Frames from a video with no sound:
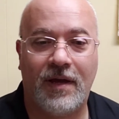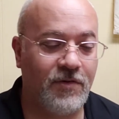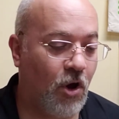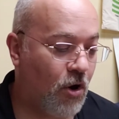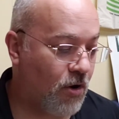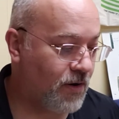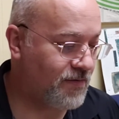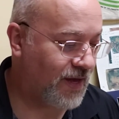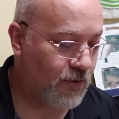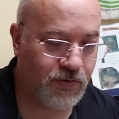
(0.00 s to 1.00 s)
hard as
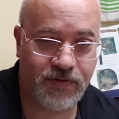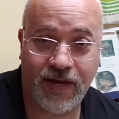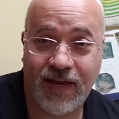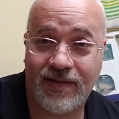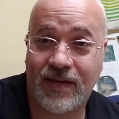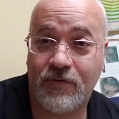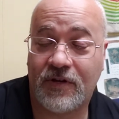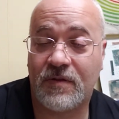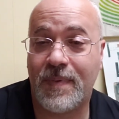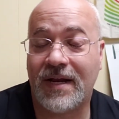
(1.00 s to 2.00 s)
I guess I was
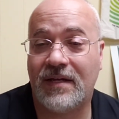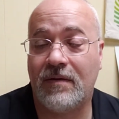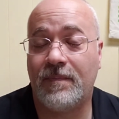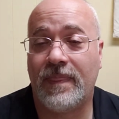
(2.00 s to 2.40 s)
expecting.